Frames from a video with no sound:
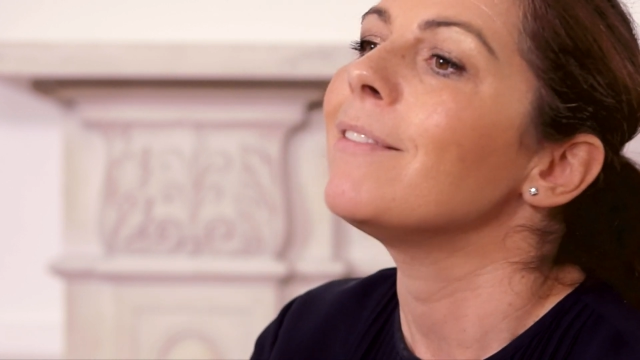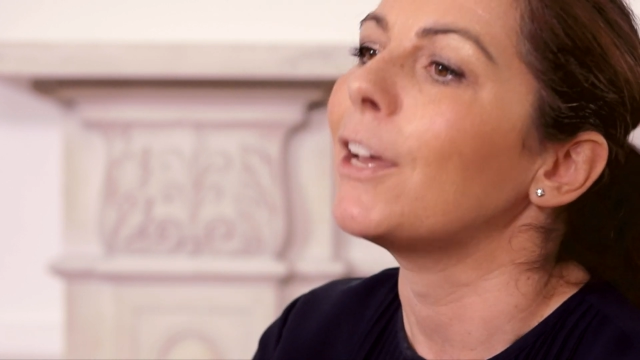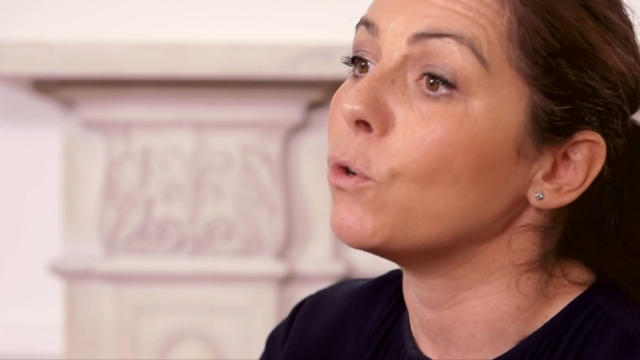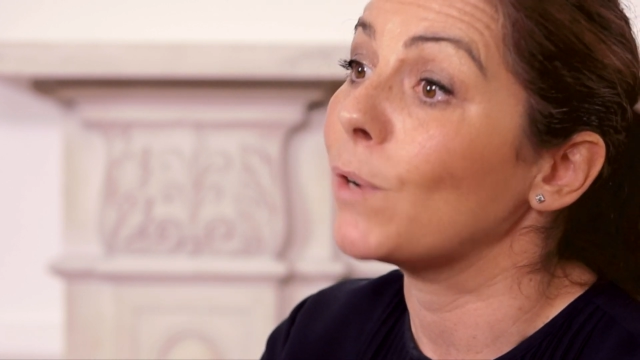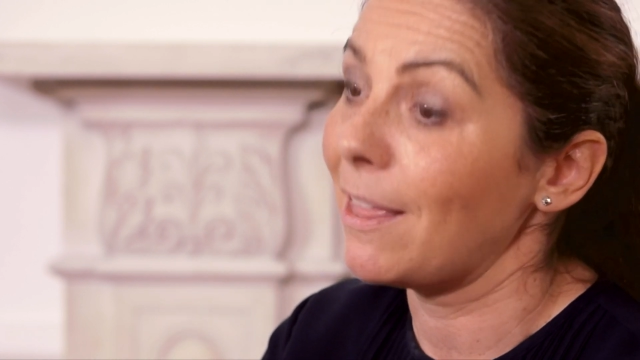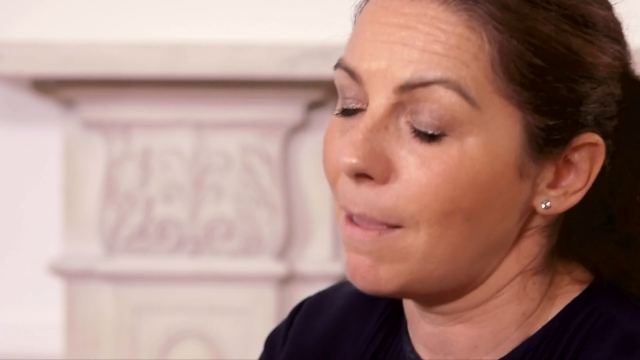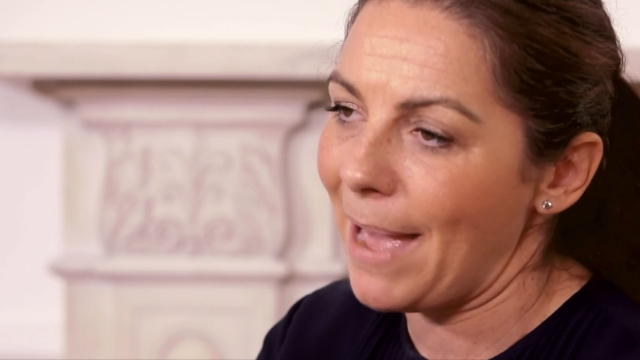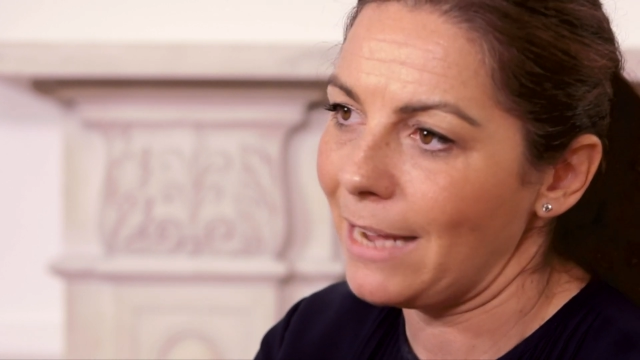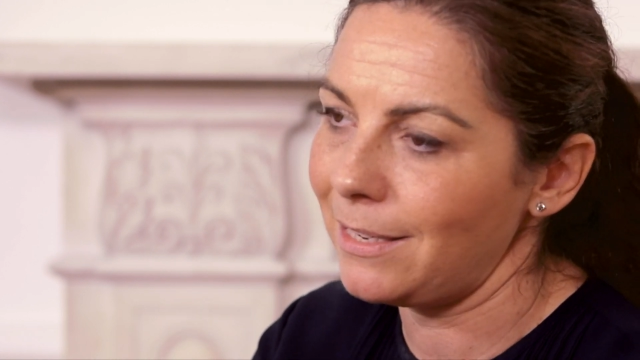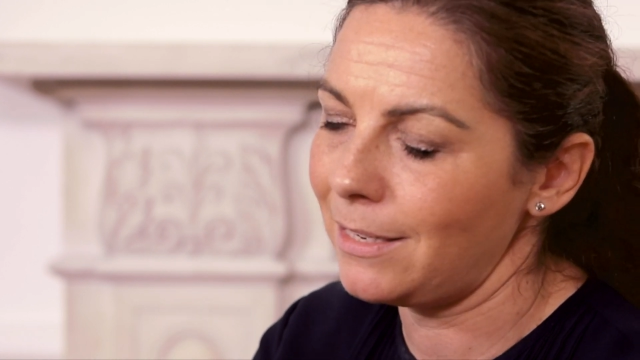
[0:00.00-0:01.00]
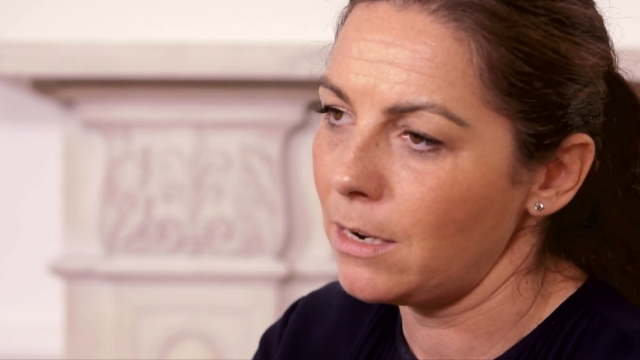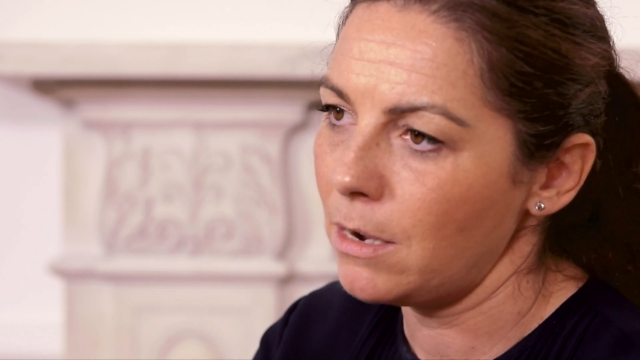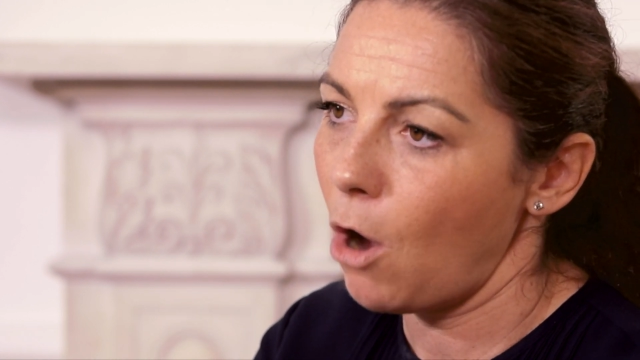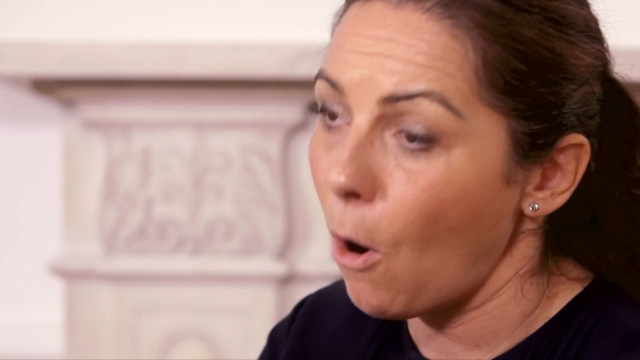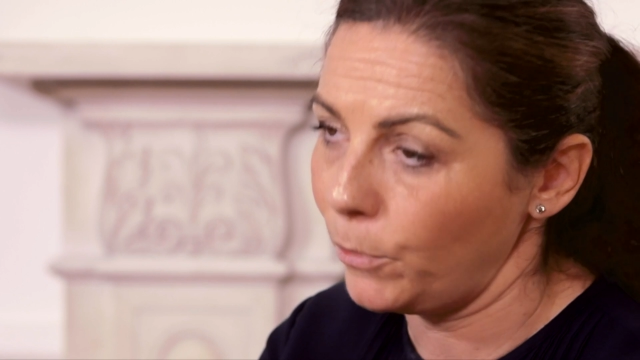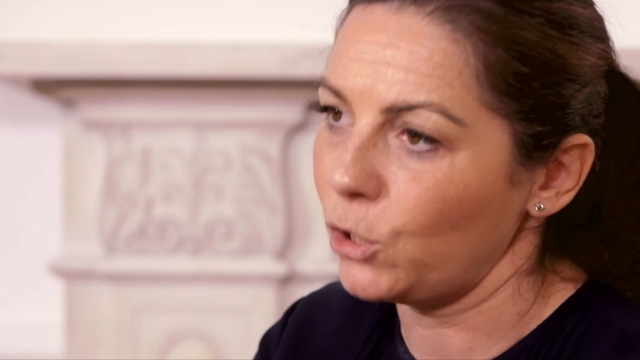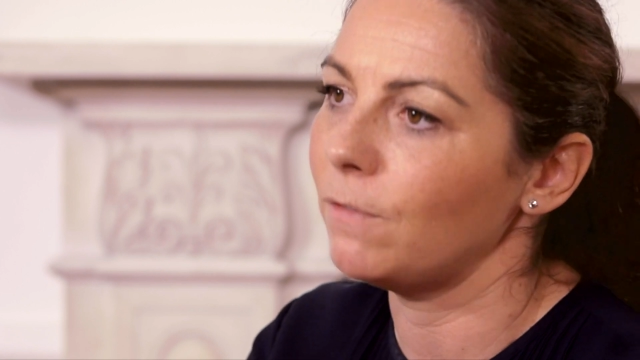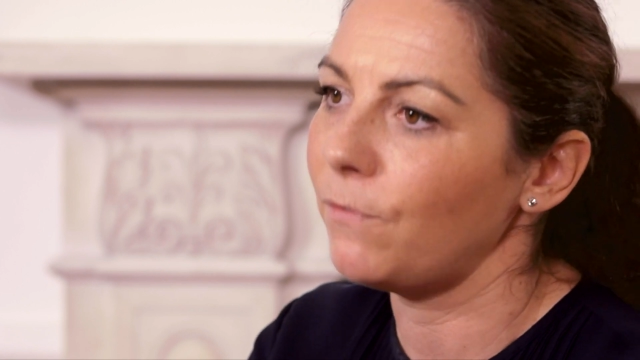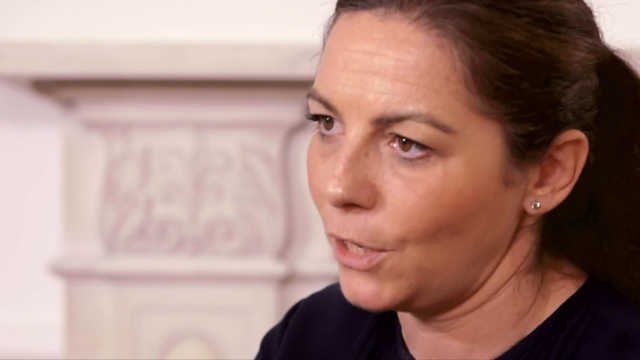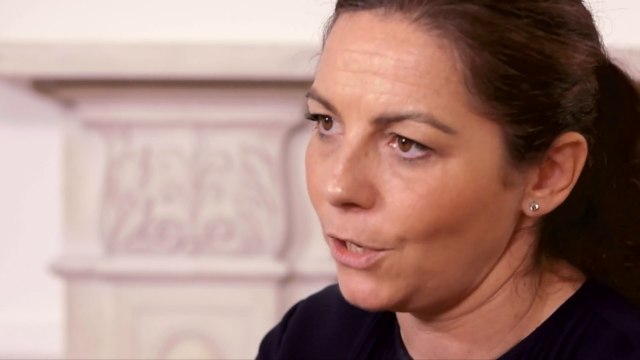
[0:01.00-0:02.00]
that you'll get the best option for